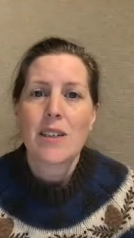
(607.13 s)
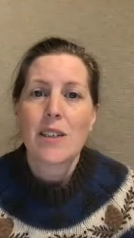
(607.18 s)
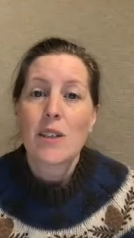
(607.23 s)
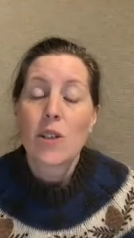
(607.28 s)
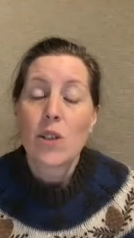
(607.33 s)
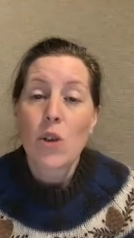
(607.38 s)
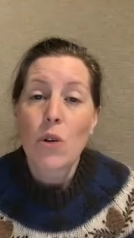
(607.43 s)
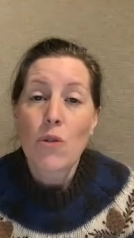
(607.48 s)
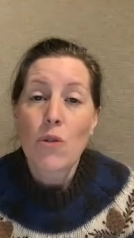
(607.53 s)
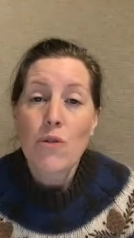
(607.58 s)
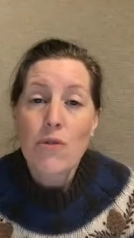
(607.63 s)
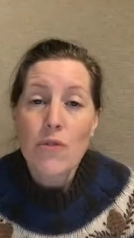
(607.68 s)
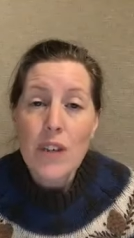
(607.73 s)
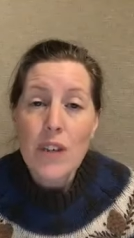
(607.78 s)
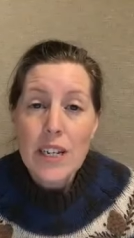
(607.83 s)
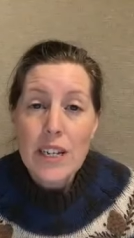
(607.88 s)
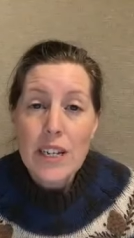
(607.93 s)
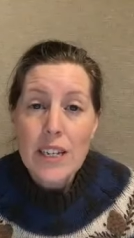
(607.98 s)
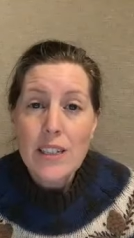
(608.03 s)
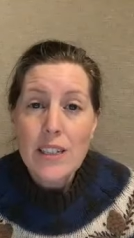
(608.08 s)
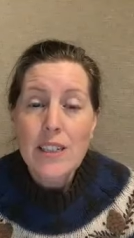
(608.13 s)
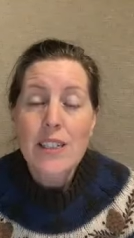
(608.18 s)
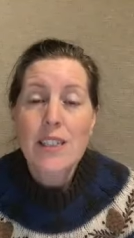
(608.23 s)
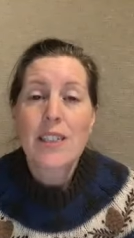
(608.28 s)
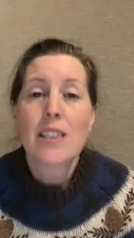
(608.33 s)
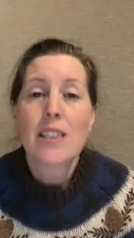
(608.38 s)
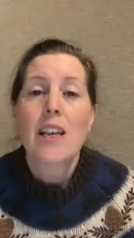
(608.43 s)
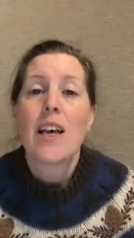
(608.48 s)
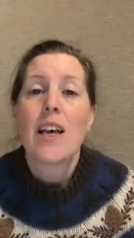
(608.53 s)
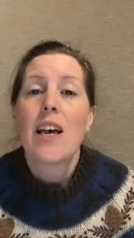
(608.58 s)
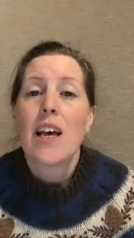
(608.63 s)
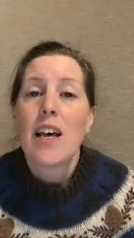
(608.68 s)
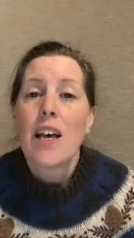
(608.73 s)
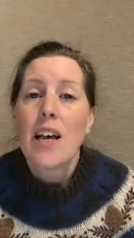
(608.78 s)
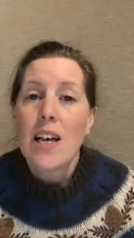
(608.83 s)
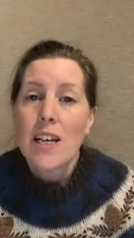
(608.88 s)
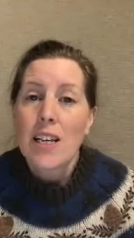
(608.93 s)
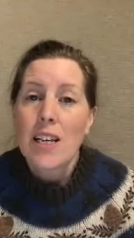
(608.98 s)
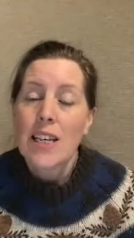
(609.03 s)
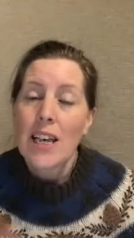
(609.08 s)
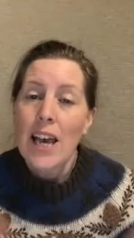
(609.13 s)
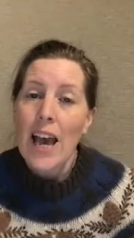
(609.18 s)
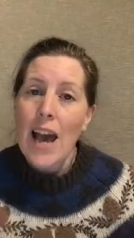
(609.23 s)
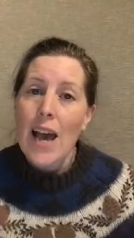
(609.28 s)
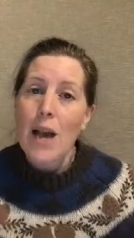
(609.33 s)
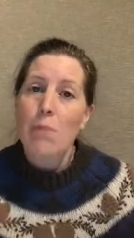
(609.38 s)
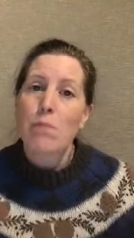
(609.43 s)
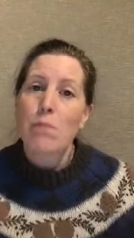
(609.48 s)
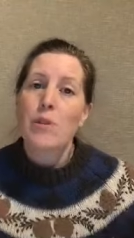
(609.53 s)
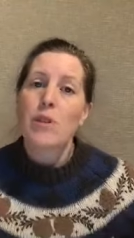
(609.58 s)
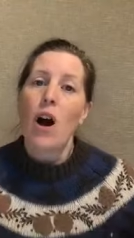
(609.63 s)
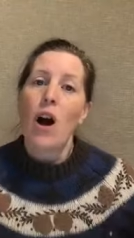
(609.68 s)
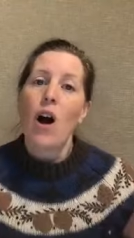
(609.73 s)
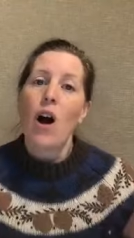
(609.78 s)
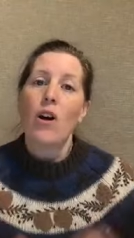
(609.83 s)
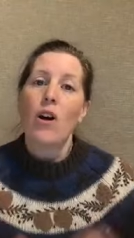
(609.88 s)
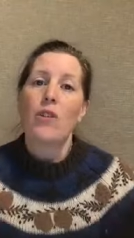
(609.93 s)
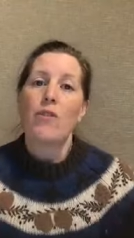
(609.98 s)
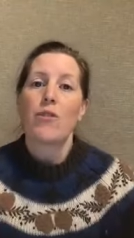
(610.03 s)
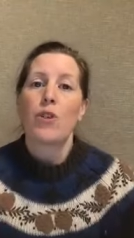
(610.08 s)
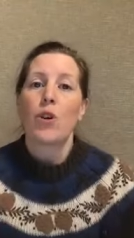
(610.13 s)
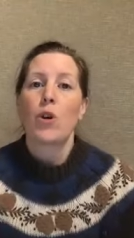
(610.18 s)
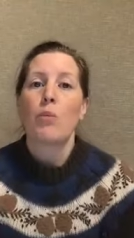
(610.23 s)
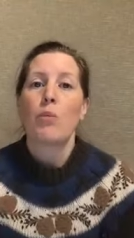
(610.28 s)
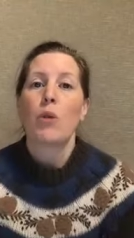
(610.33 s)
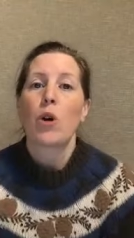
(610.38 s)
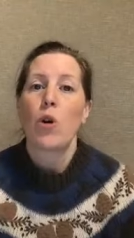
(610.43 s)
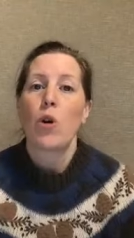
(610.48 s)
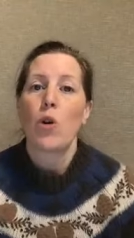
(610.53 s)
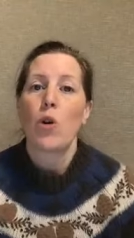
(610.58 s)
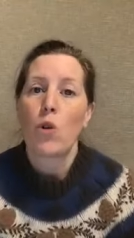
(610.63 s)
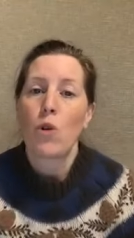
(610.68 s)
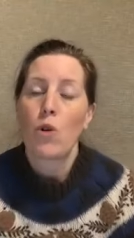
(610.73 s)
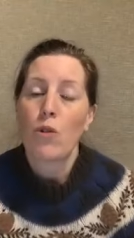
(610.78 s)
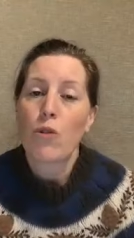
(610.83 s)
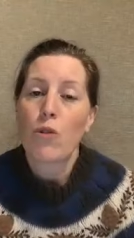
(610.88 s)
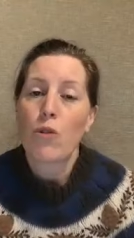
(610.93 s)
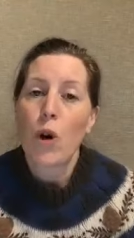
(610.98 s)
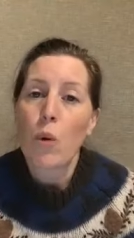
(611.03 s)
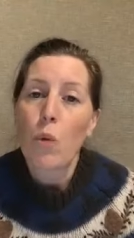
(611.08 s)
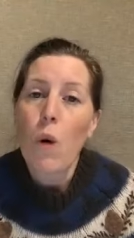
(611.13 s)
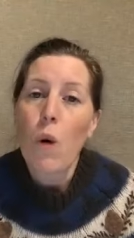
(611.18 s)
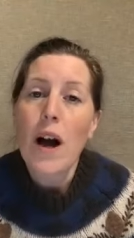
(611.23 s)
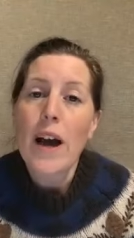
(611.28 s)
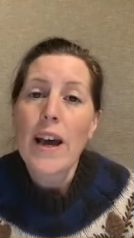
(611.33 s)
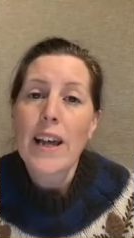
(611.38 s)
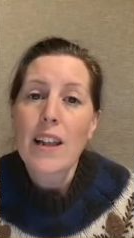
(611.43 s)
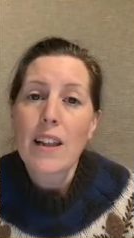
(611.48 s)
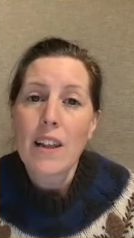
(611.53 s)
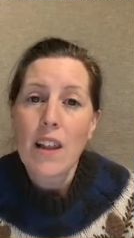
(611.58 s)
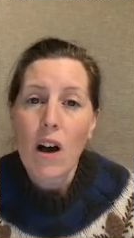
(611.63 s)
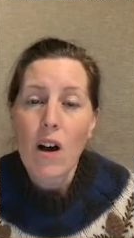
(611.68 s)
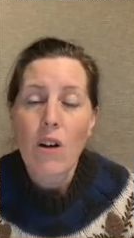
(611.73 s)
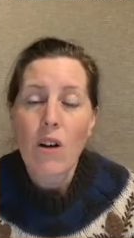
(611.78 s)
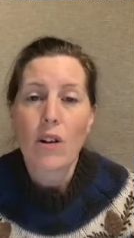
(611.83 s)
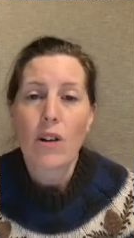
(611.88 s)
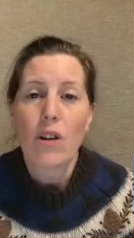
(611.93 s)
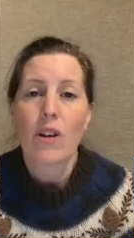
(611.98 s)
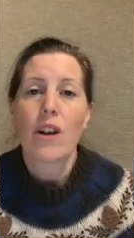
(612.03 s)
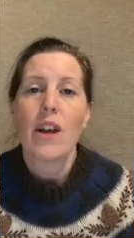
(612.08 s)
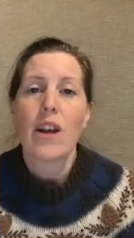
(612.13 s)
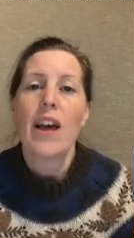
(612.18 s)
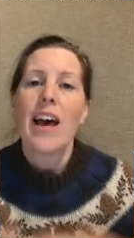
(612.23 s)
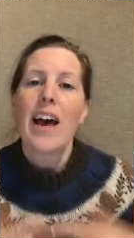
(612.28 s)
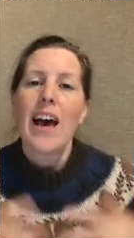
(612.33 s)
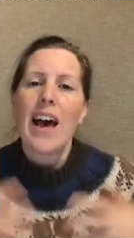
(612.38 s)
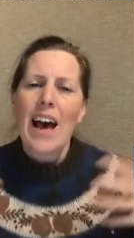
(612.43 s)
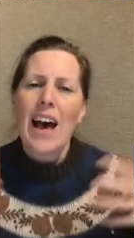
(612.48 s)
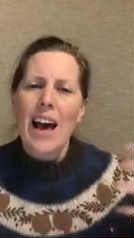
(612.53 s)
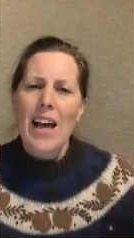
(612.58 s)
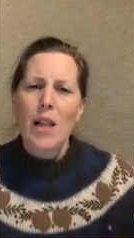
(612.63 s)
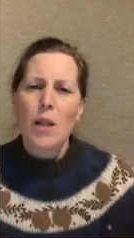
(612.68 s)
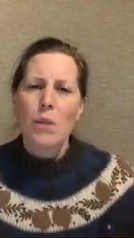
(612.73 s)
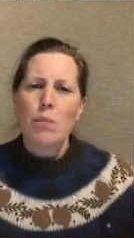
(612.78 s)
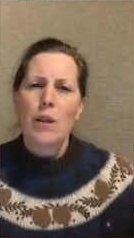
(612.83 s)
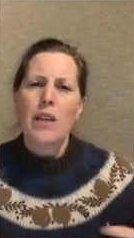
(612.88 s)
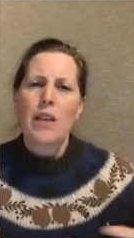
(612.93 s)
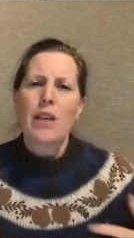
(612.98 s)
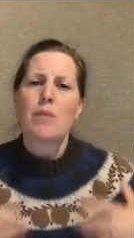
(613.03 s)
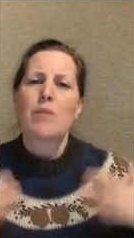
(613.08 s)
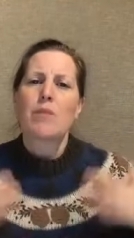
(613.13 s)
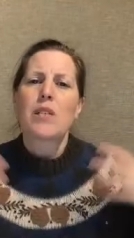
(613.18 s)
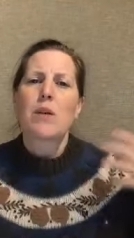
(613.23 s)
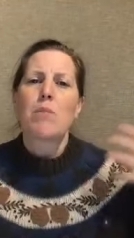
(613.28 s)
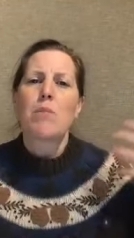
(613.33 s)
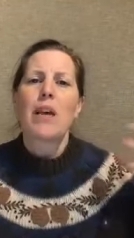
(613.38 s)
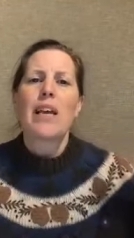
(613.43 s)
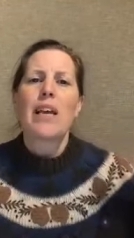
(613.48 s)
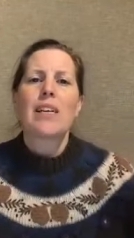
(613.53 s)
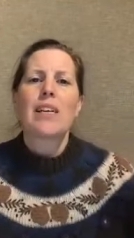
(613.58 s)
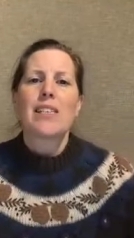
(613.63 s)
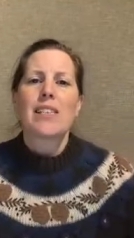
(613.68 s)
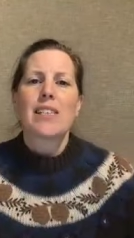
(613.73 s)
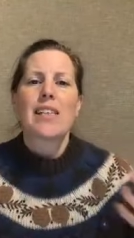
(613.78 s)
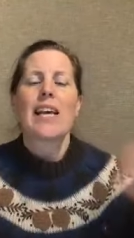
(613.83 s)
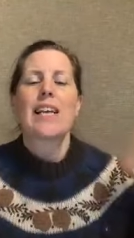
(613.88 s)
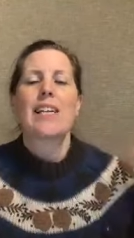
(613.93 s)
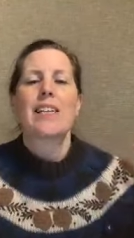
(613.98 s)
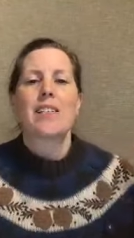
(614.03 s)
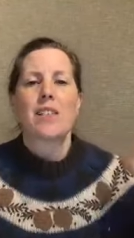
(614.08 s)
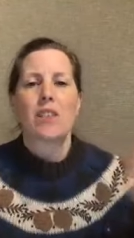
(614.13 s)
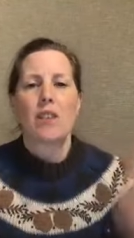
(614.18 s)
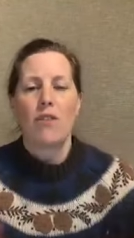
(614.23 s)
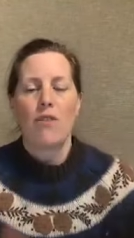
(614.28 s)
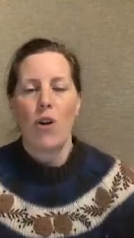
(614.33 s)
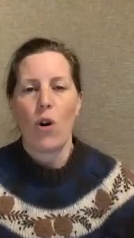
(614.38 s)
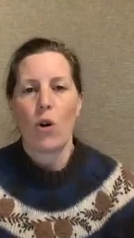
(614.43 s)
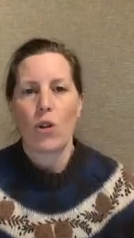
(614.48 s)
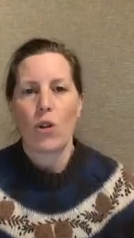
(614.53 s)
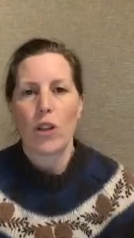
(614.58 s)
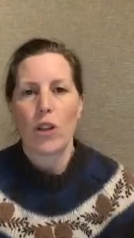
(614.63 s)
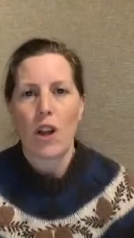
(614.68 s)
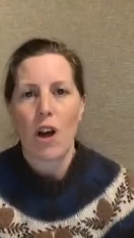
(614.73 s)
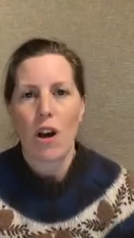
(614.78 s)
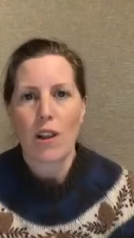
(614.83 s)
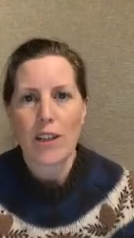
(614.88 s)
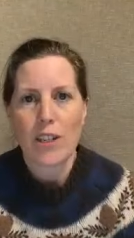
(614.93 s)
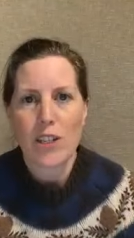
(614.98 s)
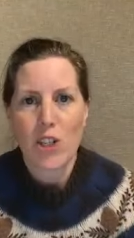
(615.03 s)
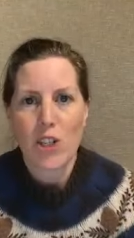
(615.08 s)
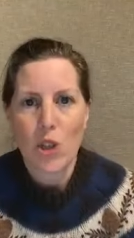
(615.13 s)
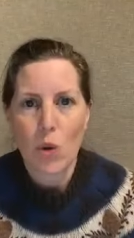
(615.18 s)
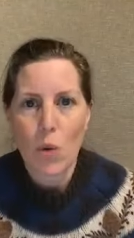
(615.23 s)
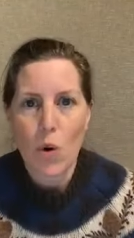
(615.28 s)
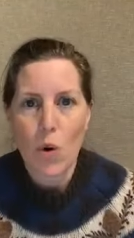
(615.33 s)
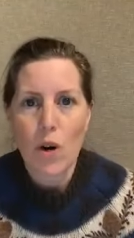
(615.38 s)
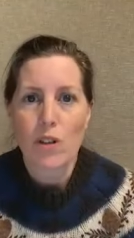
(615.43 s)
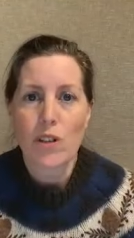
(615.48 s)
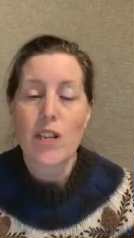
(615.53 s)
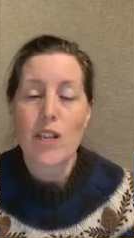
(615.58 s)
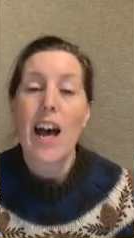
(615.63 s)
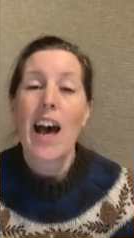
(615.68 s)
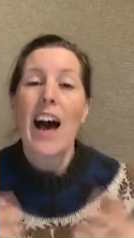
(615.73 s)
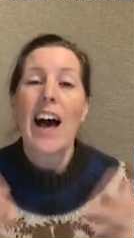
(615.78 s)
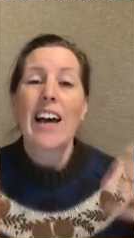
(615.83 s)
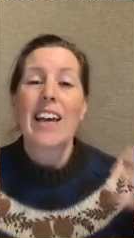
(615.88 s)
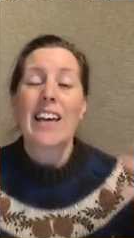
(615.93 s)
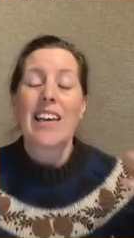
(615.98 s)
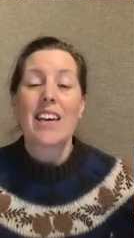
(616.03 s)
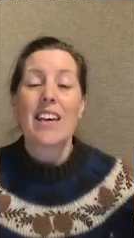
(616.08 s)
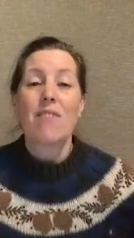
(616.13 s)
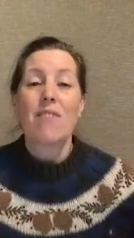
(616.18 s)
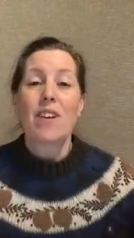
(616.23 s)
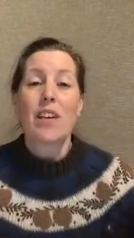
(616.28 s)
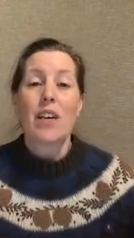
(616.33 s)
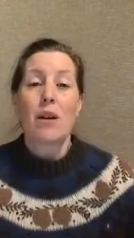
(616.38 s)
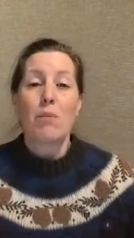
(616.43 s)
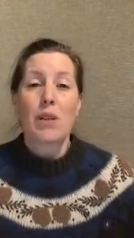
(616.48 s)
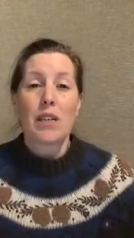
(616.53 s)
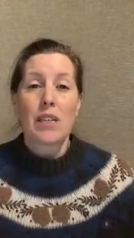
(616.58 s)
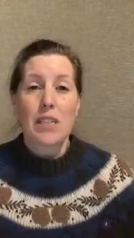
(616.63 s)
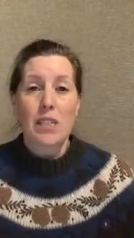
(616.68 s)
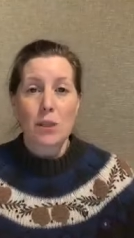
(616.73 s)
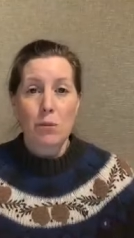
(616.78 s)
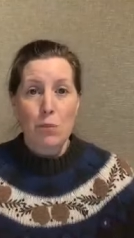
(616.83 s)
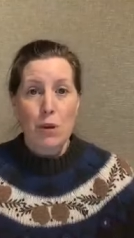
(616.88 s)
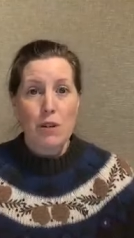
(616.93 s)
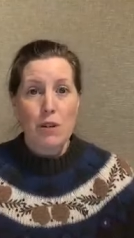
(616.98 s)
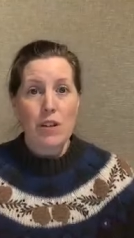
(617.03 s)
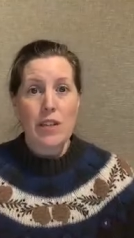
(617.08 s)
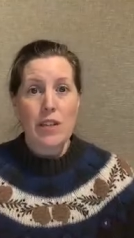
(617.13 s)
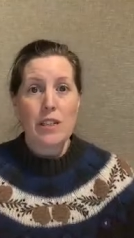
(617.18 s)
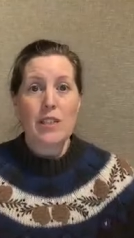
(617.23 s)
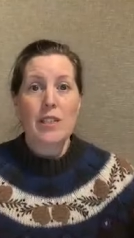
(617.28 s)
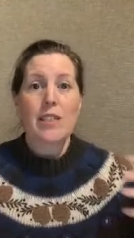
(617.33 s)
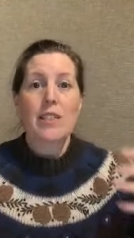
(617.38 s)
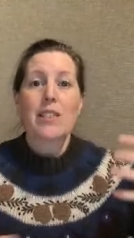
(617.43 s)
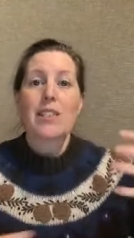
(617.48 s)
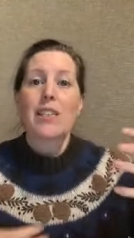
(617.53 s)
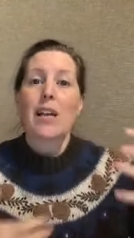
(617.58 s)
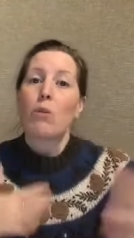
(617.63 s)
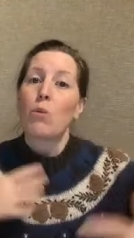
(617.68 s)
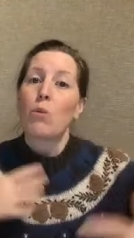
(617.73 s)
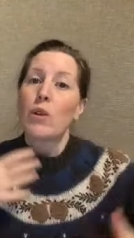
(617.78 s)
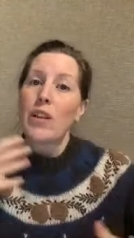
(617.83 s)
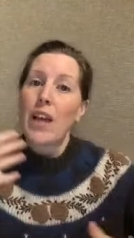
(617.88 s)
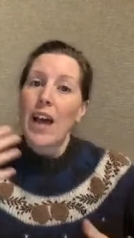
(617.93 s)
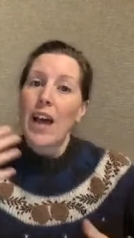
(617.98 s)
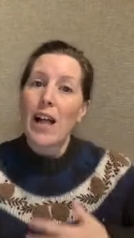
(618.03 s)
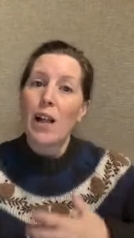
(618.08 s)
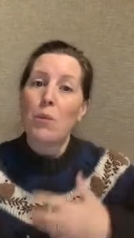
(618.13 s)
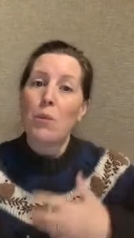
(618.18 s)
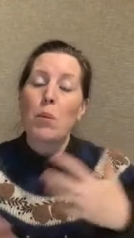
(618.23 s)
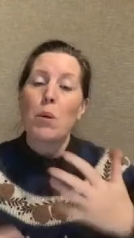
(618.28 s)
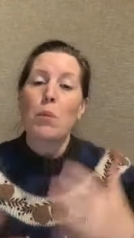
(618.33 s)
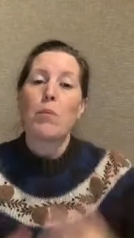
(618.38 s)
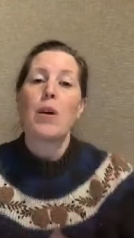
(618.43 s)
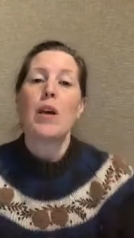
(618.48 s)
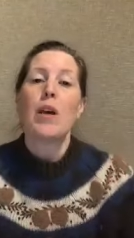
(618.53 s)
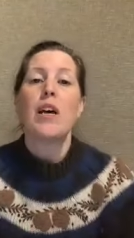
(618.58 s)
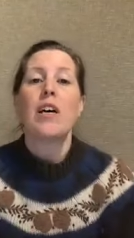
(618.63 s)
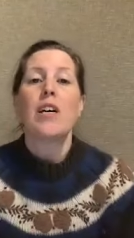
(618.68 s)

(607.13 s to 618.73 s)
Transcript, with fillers: So Finnegas kept on Fionn McCool for a while longer, helping him to make sense of all the knowledge in the world and giving him experiences that would help him